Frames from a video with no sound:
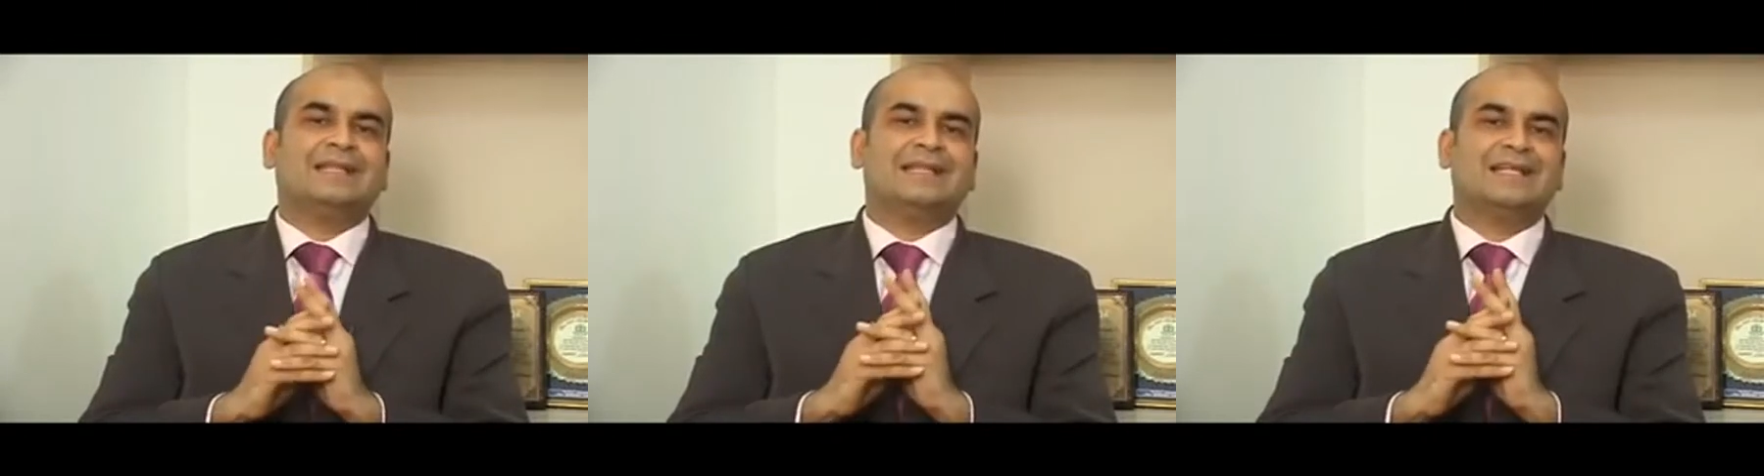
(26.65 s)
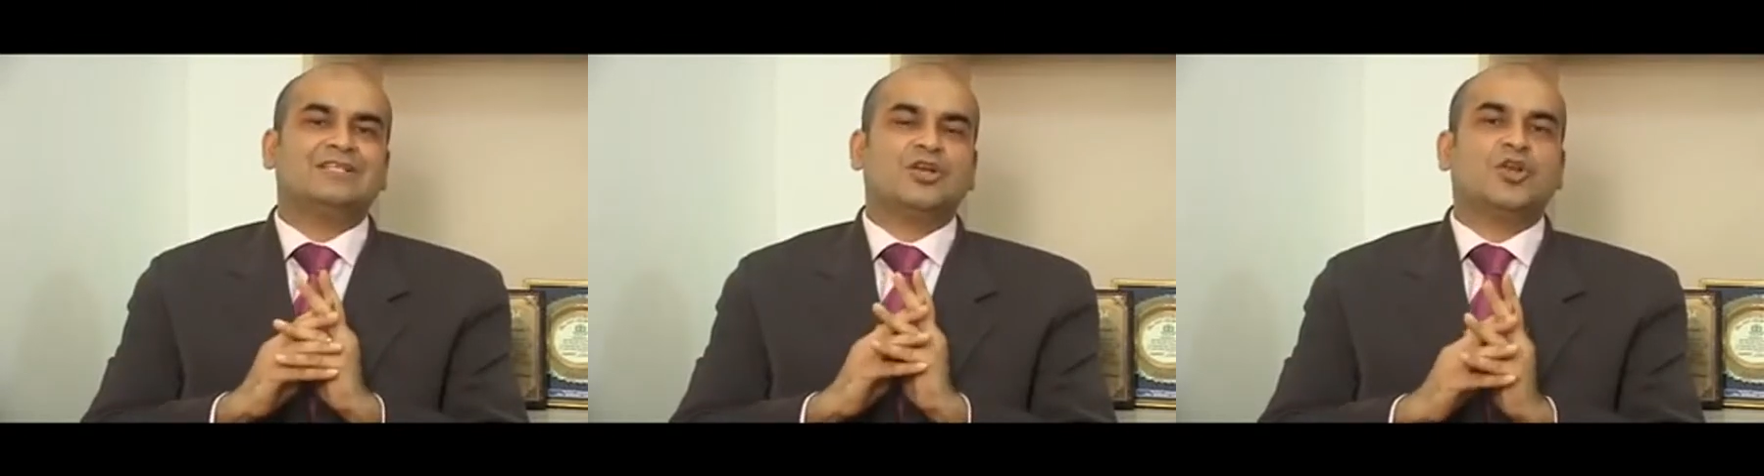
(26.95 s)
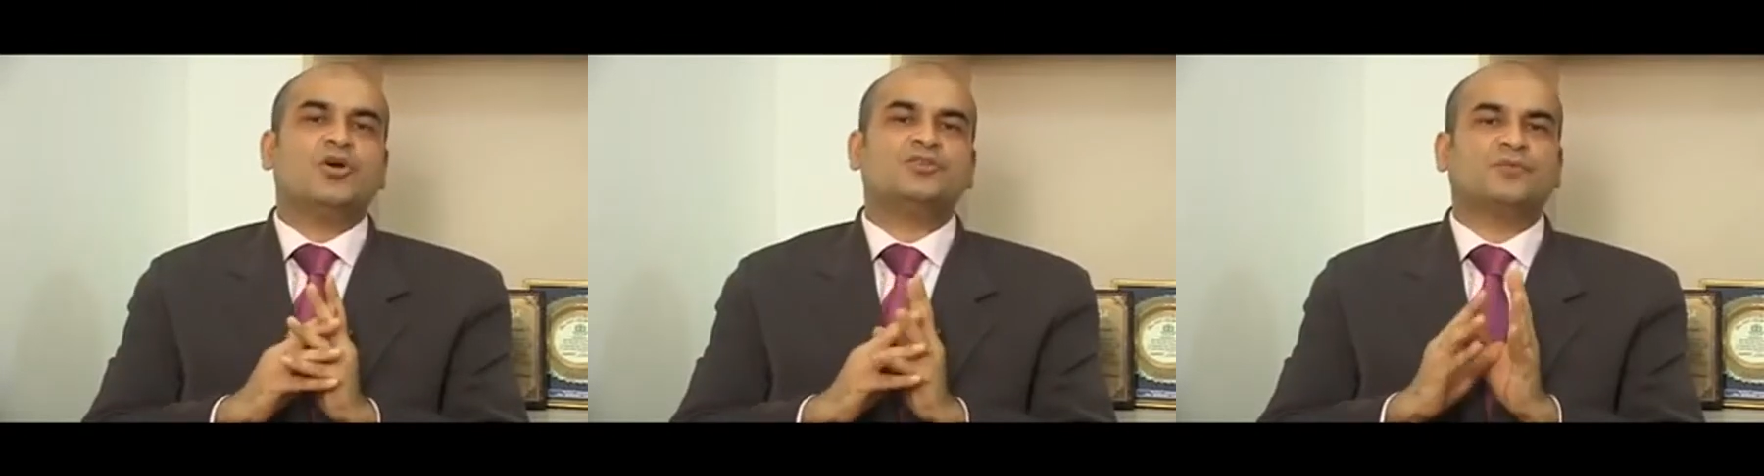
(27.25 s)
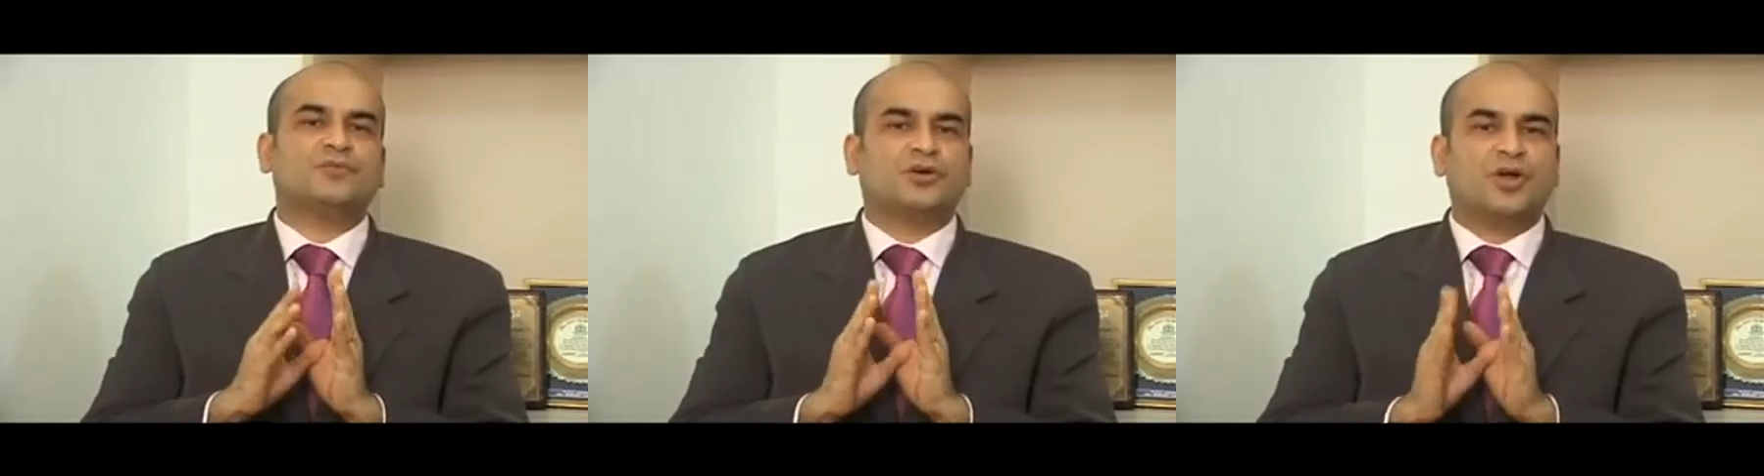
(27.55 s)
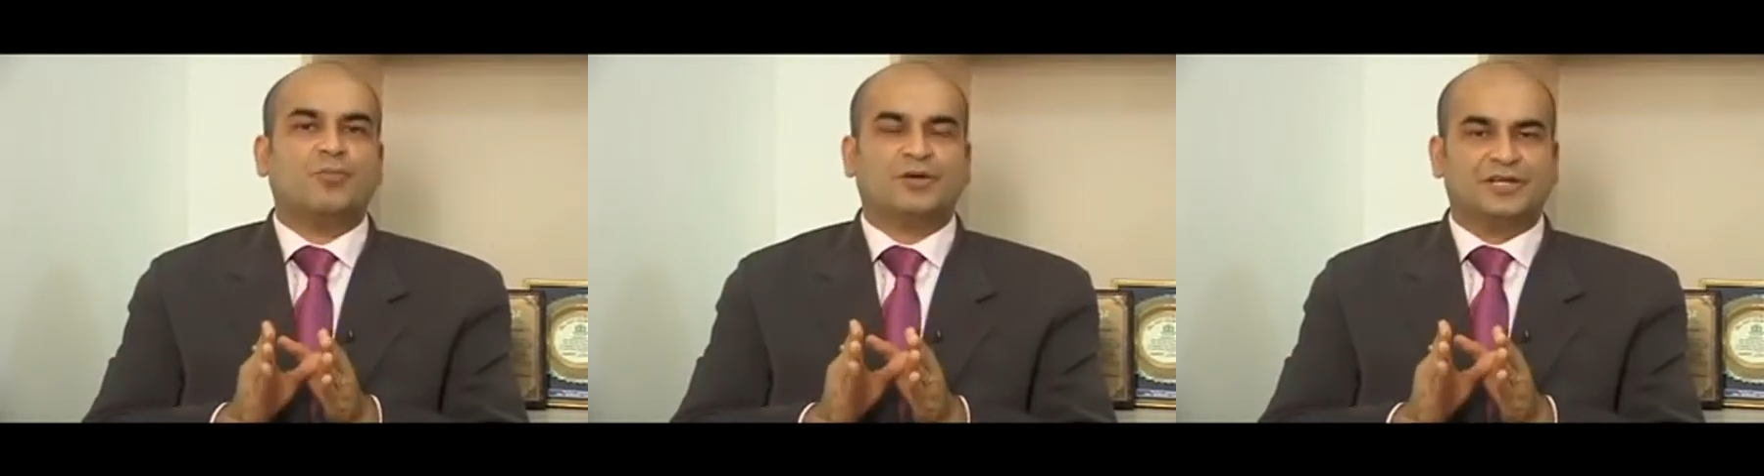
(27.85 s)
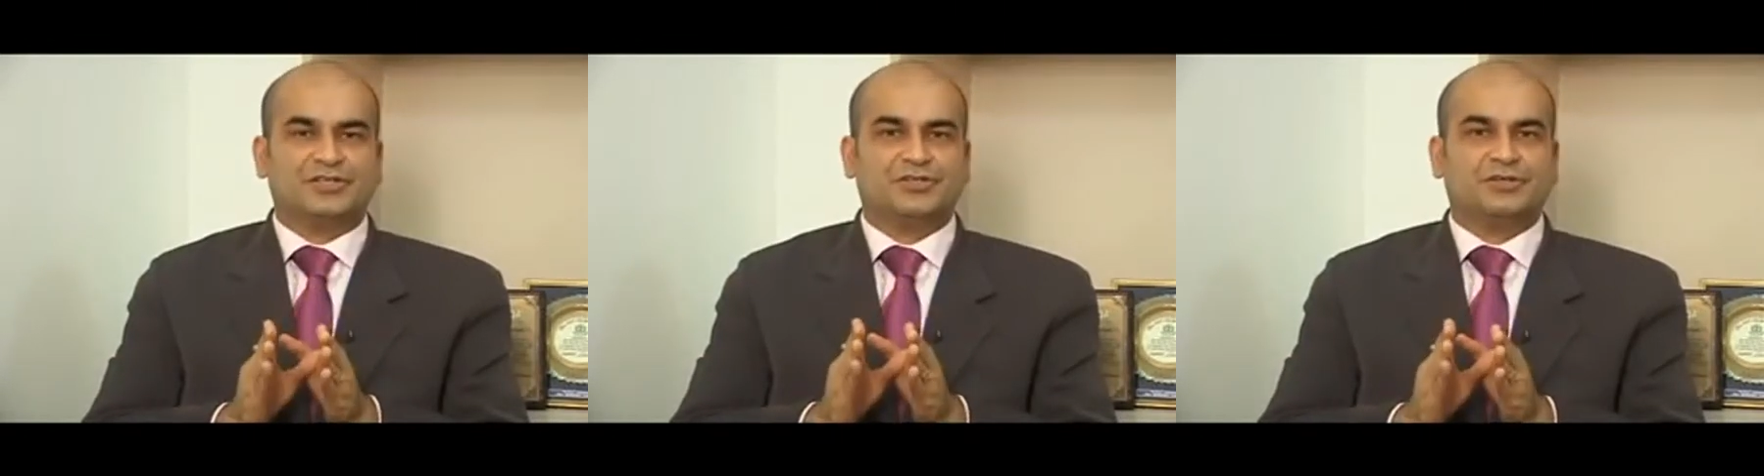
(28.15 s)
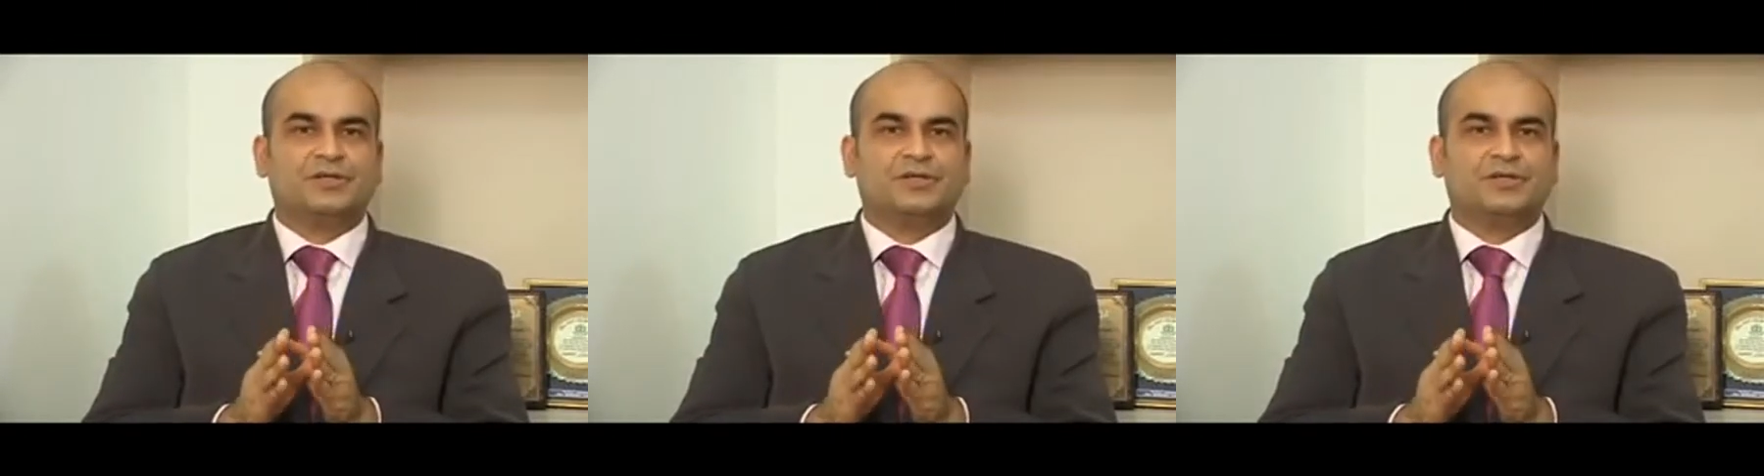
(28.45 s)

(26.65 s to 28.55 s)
there is a loss of accommodation.